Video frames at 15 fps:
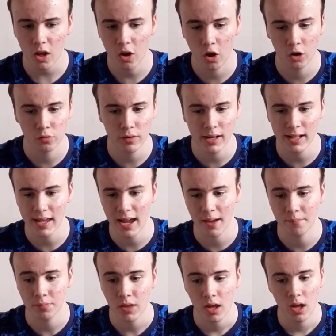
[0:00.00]
I really
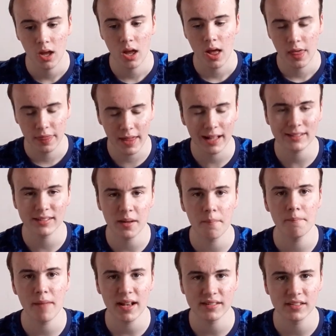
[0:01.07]
am. That's a
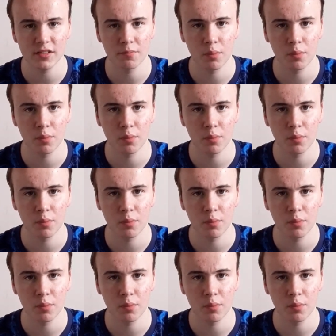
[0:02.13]
massive